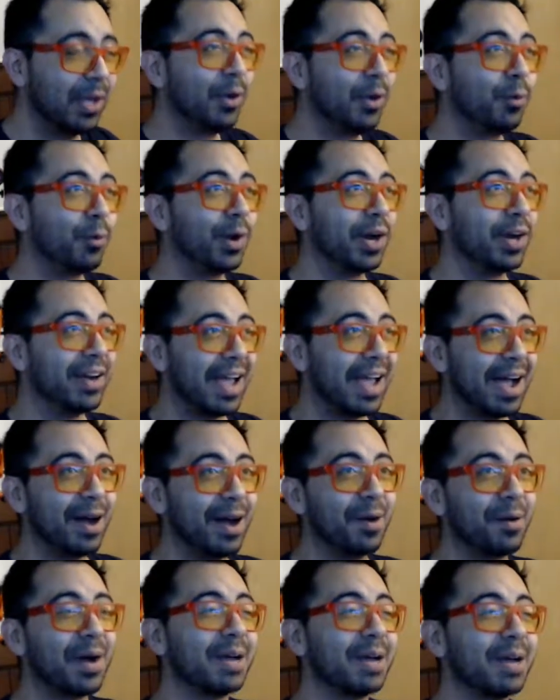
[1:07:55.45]
where
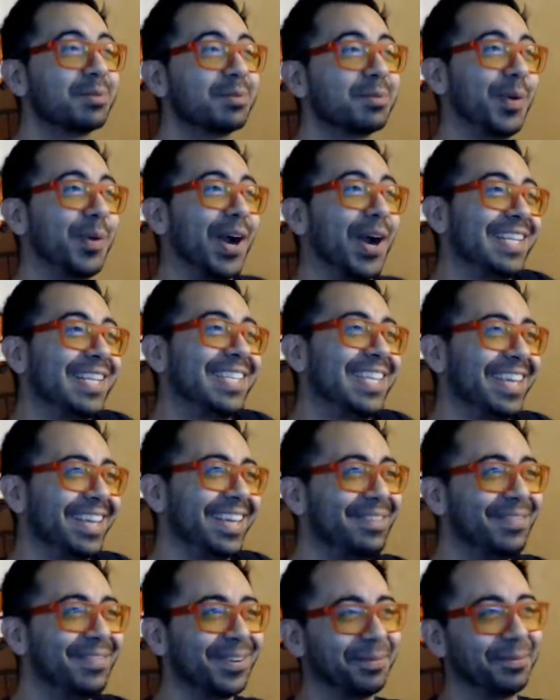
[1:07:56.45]
now I'm surprised it
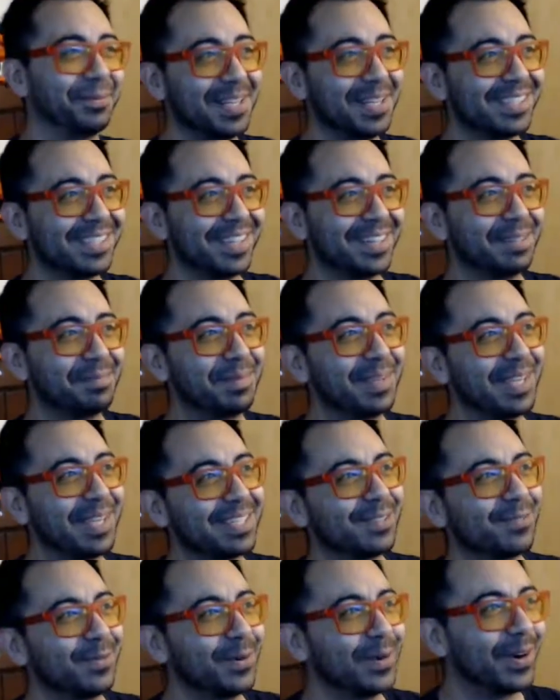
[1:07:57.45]
even runs on the
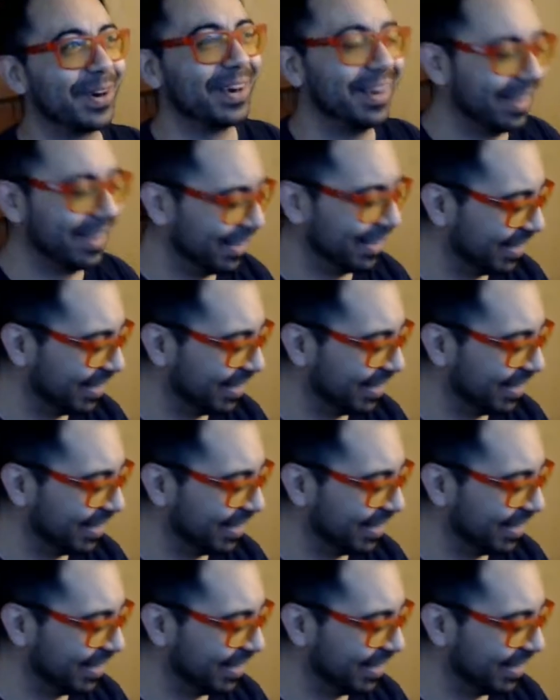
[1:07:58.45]
PS4.